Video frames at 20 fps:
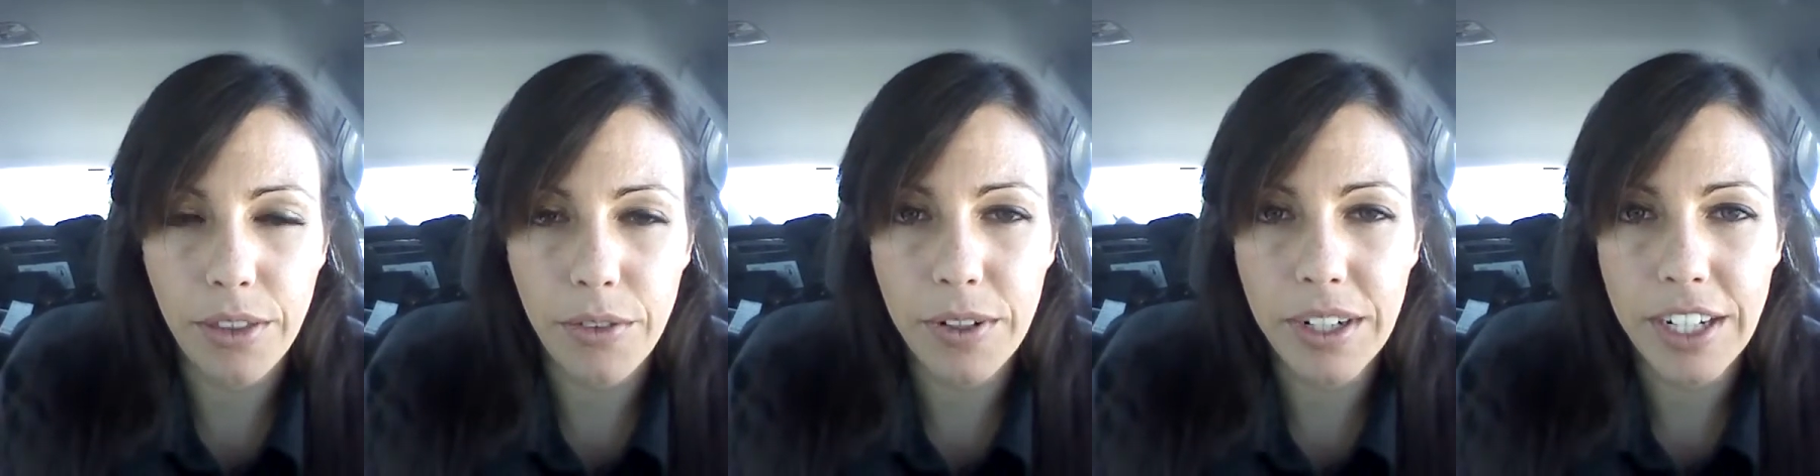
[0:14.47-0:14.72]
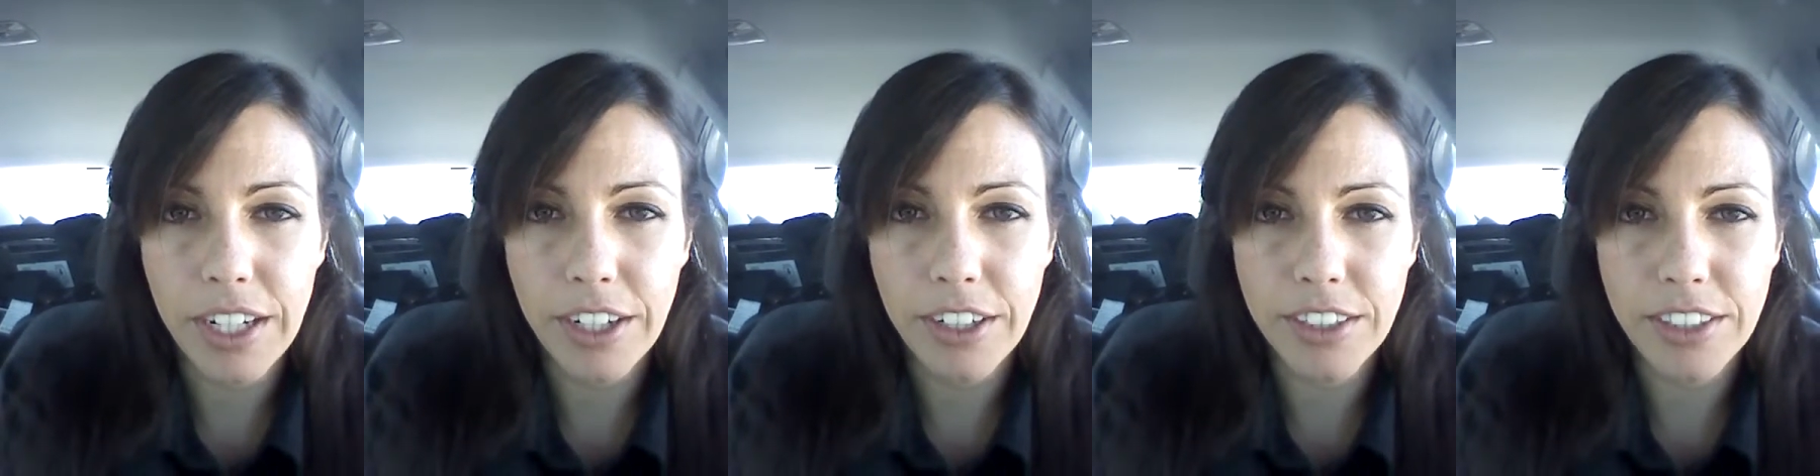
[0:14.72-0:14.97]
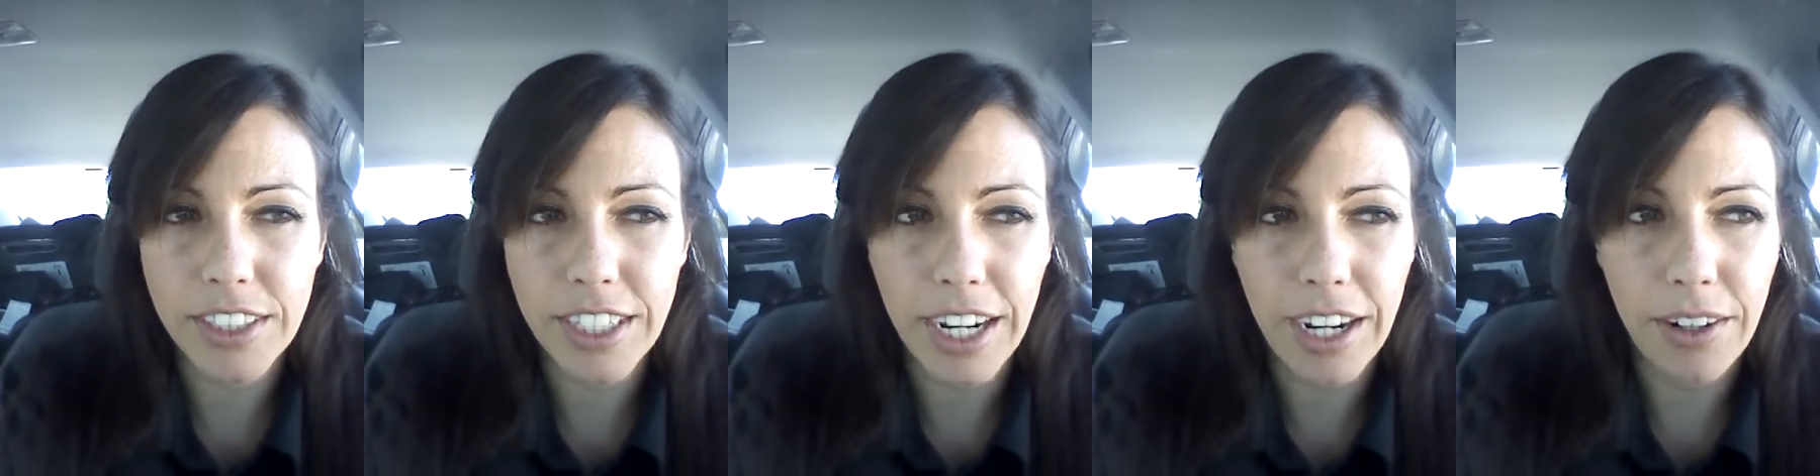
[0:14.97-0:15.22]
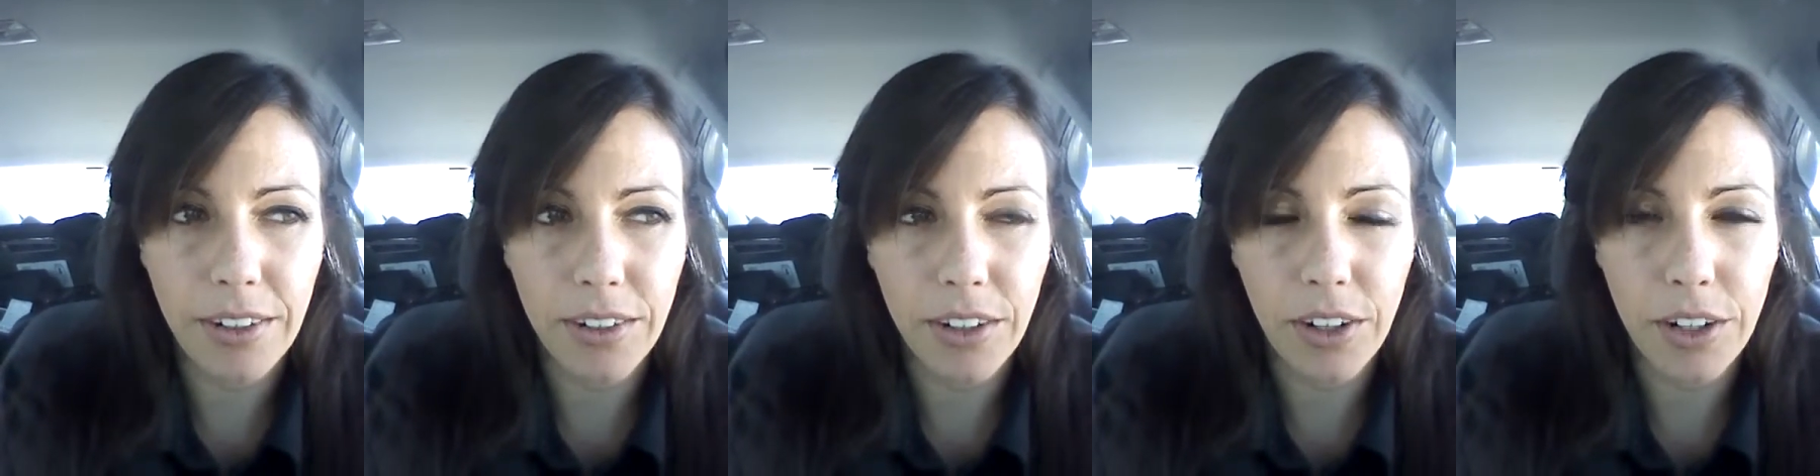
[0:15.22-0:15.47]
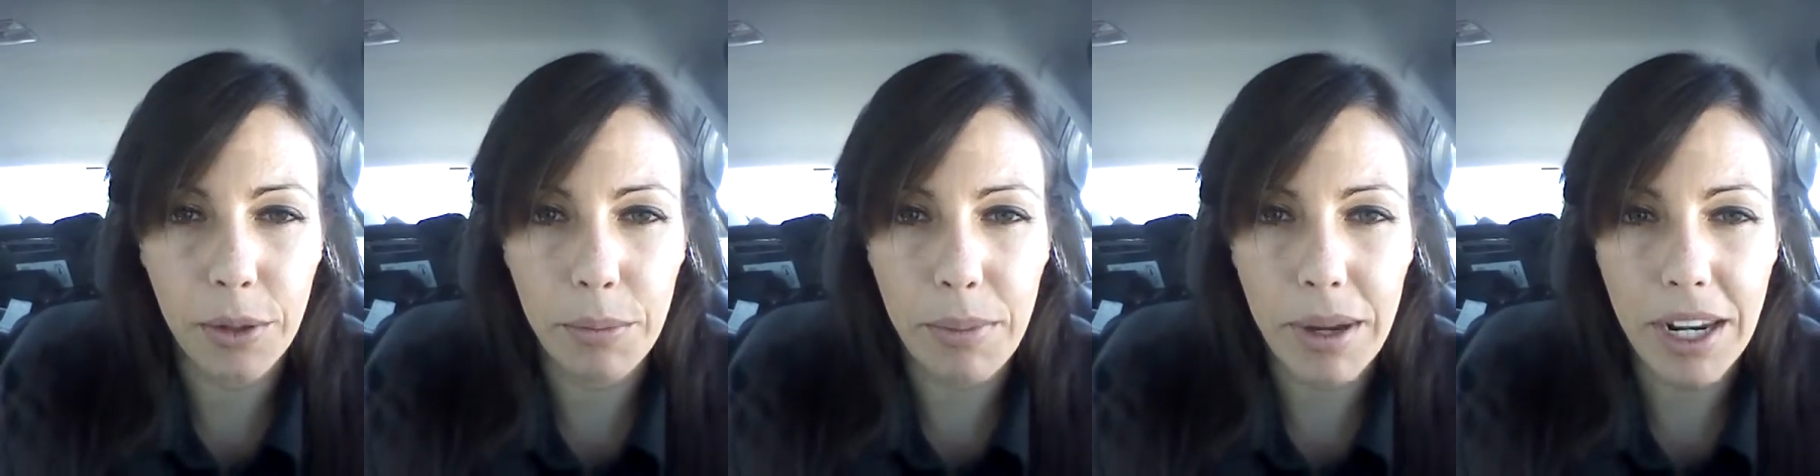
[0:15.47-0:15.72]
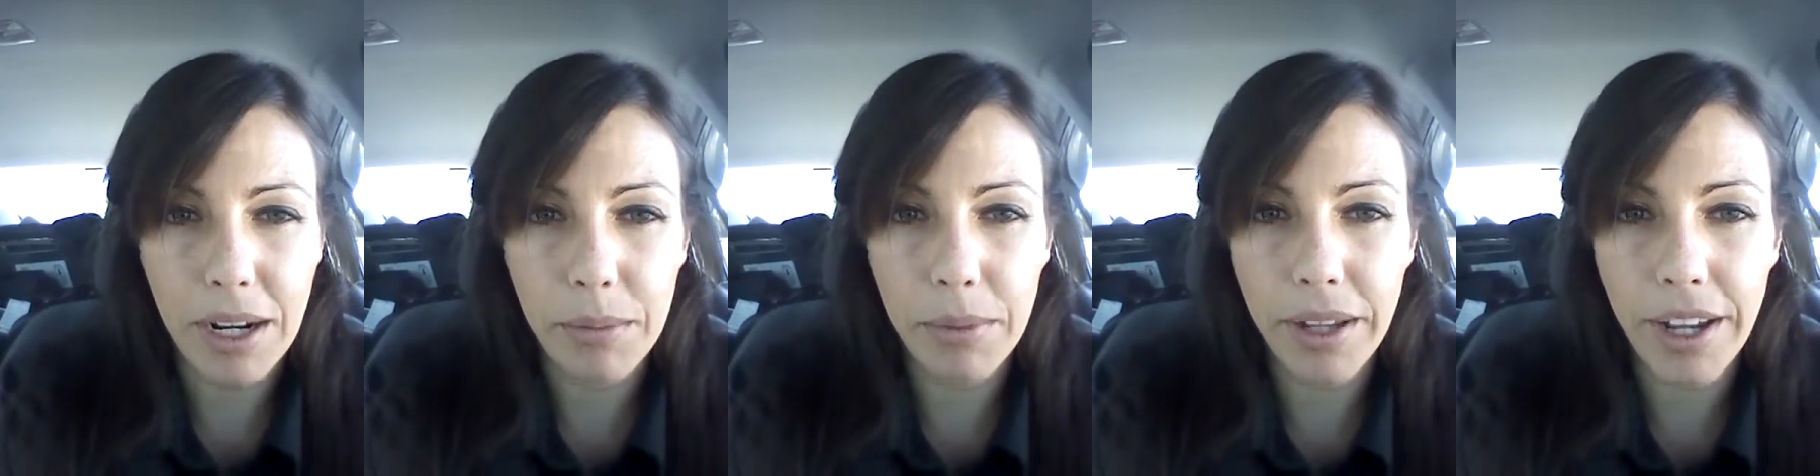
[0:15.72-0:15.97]
3 years now called a
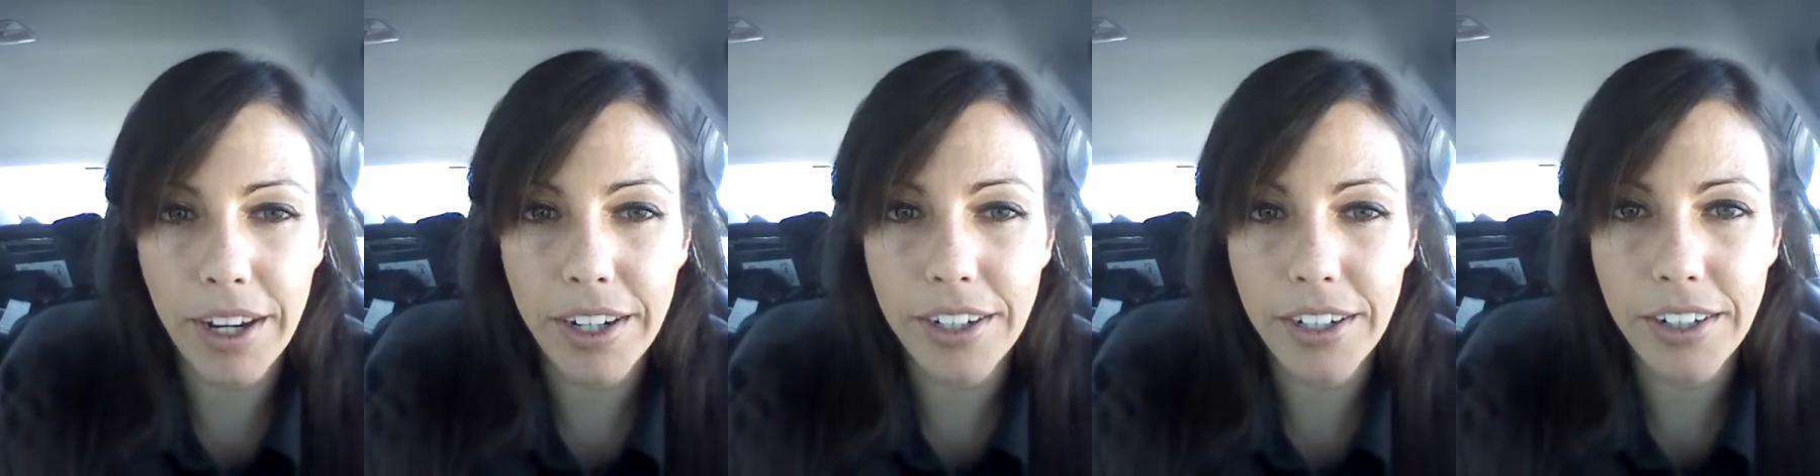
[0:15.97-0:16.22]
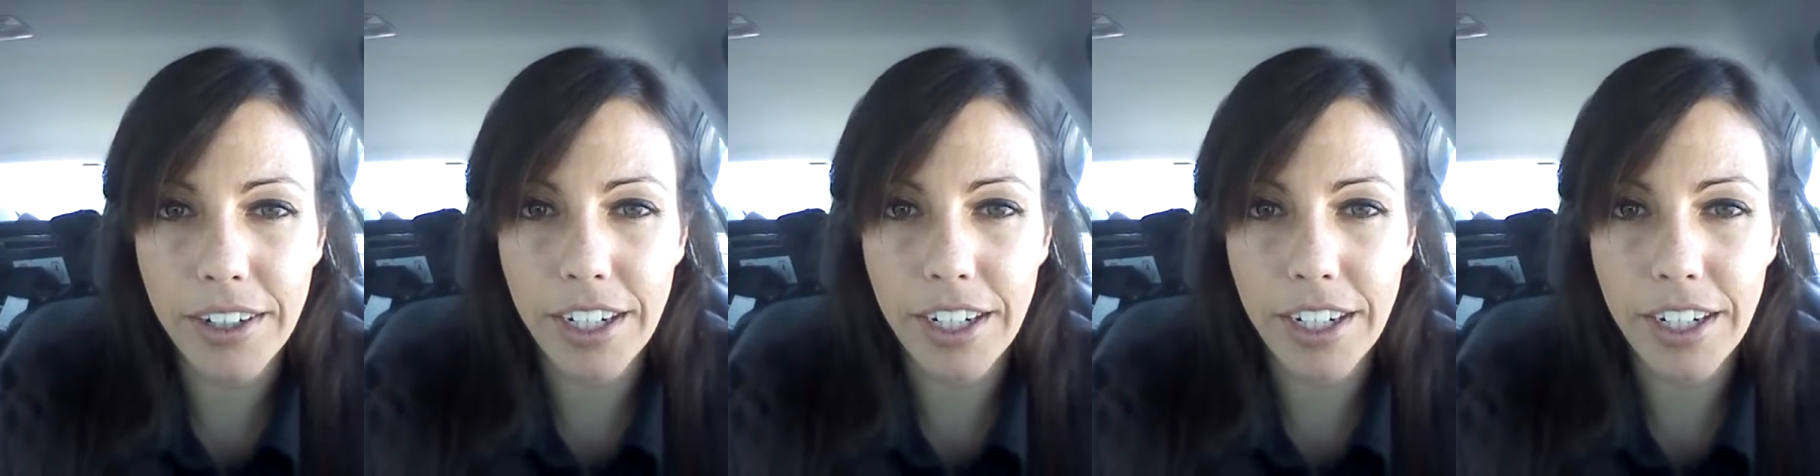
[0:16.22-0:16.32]
beta blocker,